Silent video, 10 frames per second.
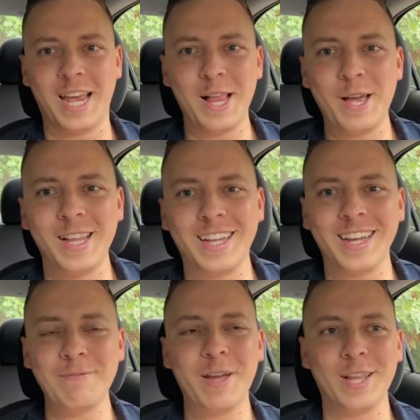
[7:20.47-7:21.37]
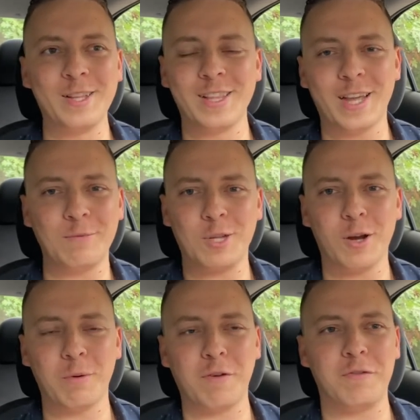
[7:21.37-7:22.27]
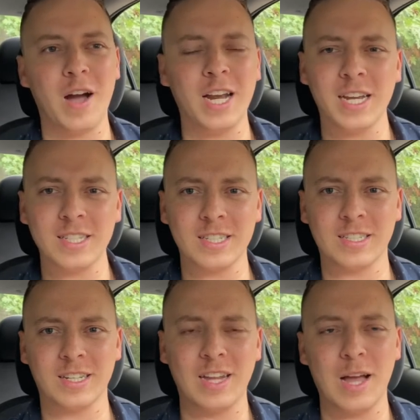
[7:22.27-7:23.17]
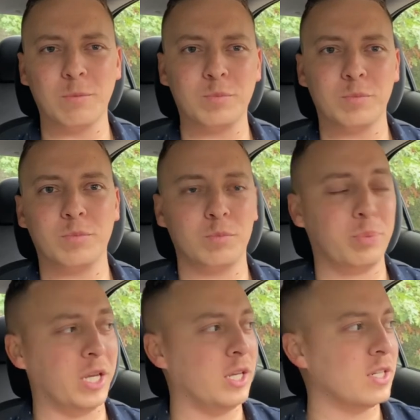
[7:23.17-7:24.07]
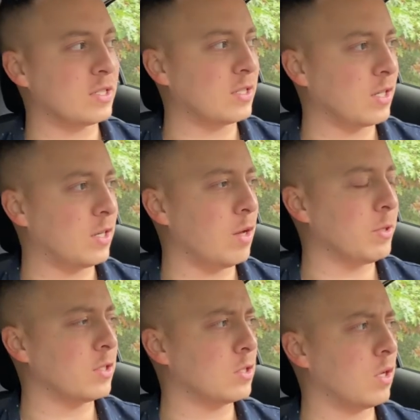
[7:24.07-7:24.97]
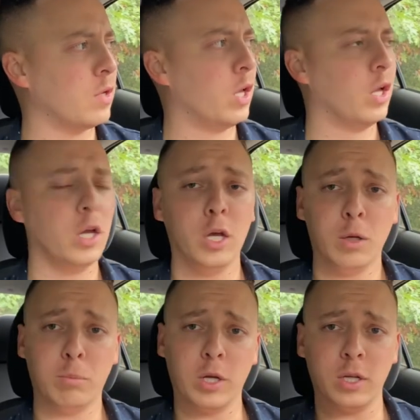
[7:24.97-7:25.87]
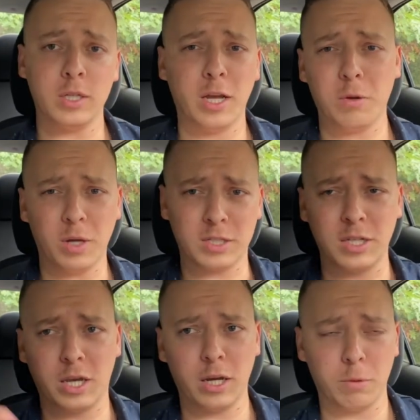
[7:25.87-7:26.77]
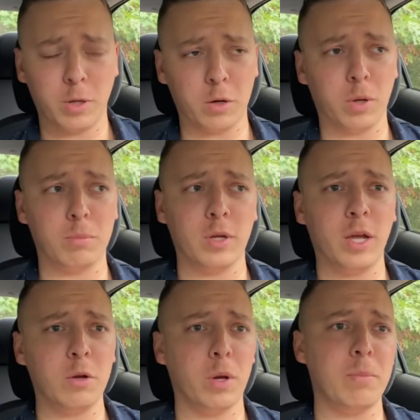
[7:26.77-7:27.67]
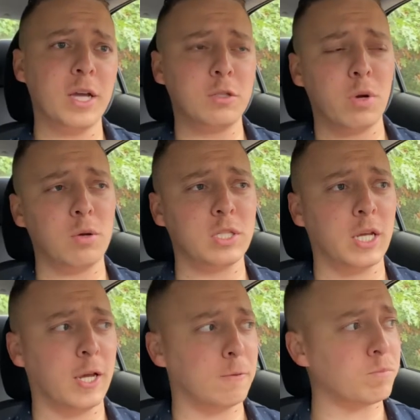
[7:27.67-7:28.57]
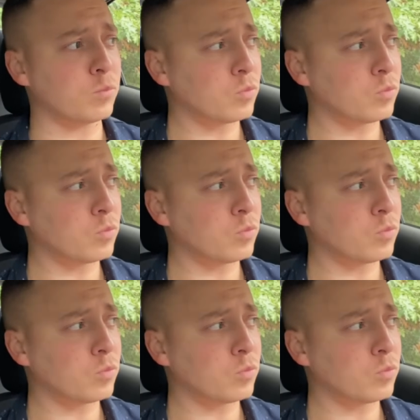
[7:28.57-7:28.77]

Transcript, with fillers: make it look like I'm talking about finances and not penis and coming and stuff. But anyways, he can't hear me anyway. But anyway, back to what I was saying.